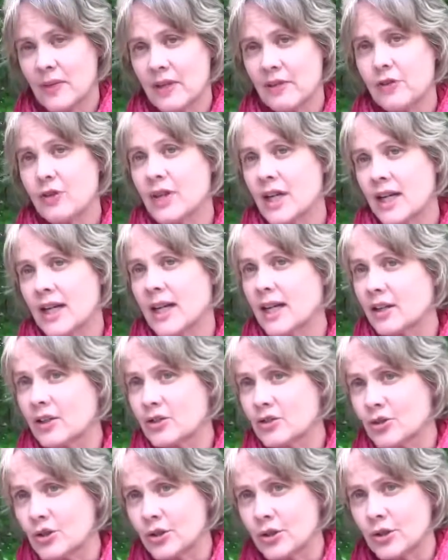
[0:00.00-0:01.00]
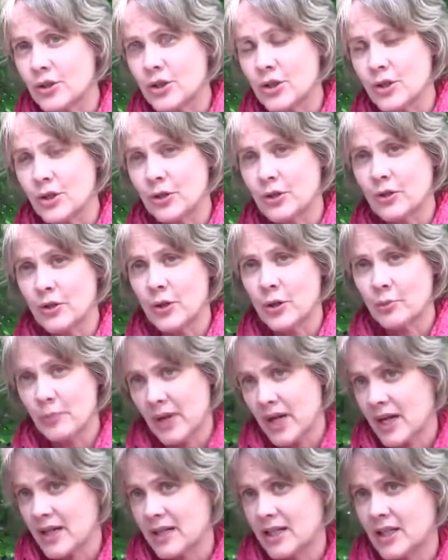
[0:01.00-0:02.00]
If you cannot control your own
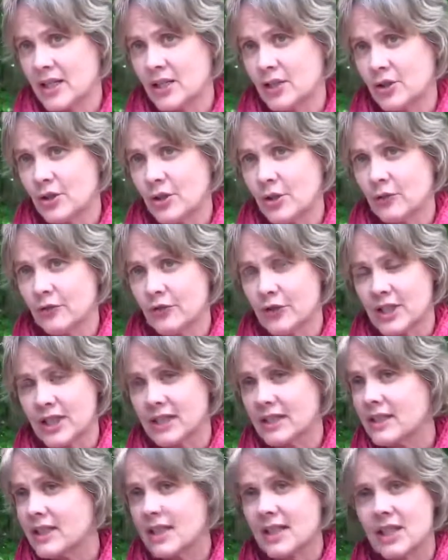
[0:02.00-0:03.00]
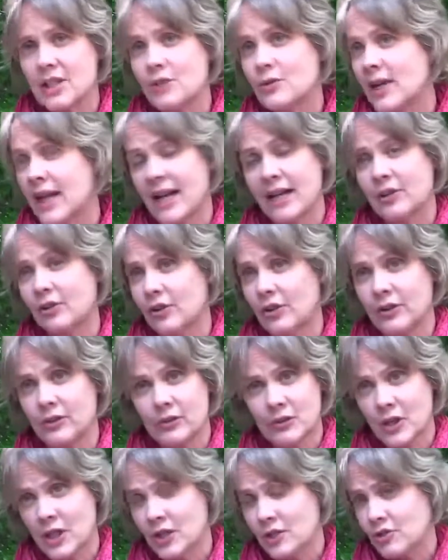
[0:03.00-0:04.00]
body and your own fertility, you can't
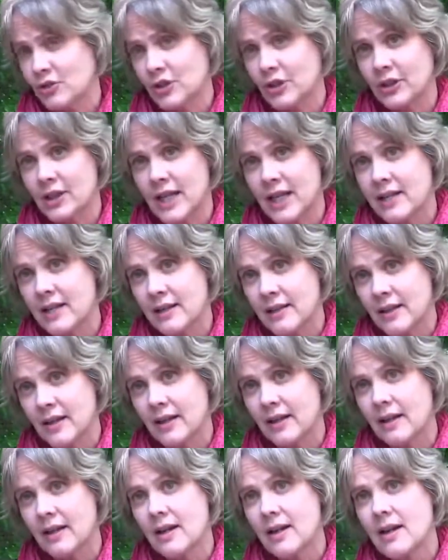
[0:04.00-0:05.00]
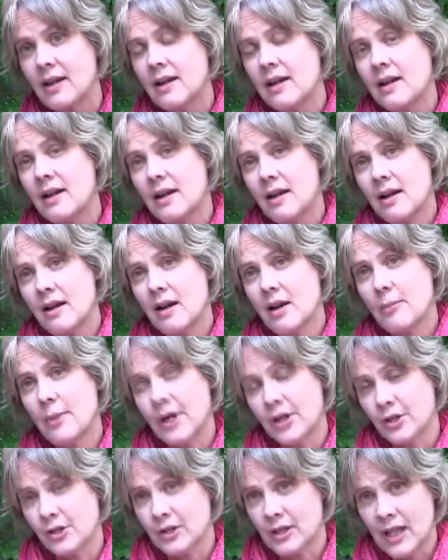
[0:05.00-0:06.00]
control anything
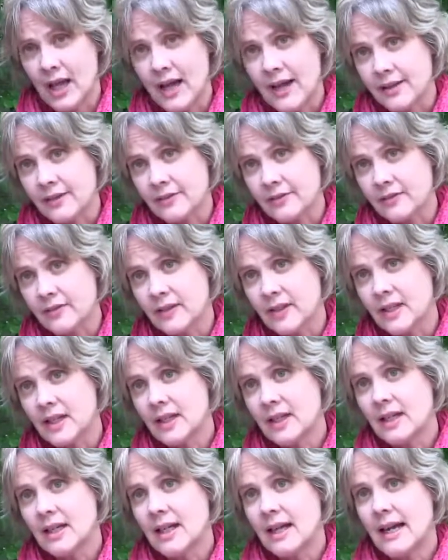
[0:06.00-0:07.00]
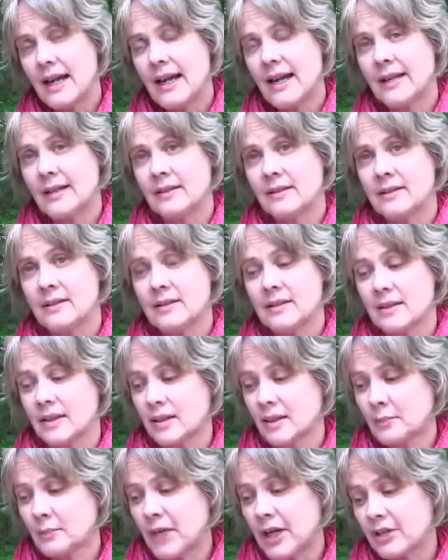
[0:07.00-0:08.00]
about your life. And
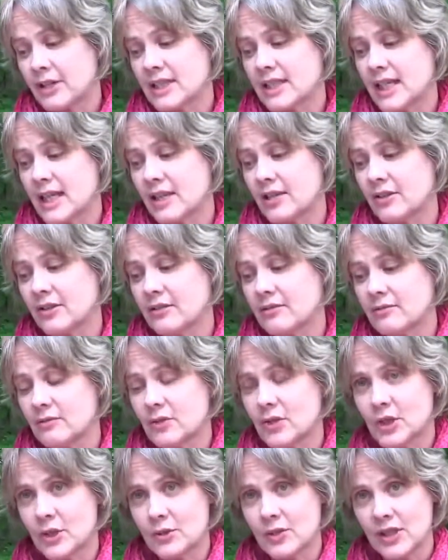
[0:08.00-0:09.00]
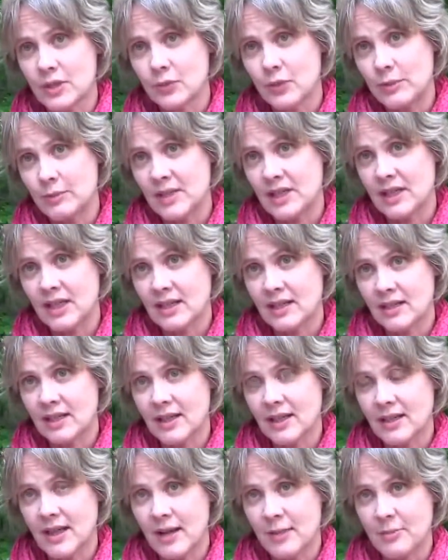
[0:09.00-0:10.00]
Margaret Sanger, you know, said women
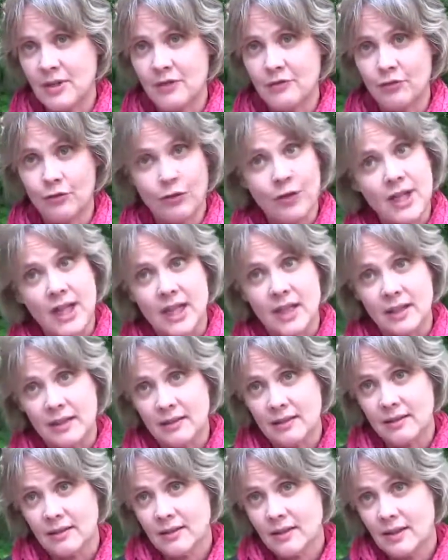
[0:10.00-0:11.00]
cannot be free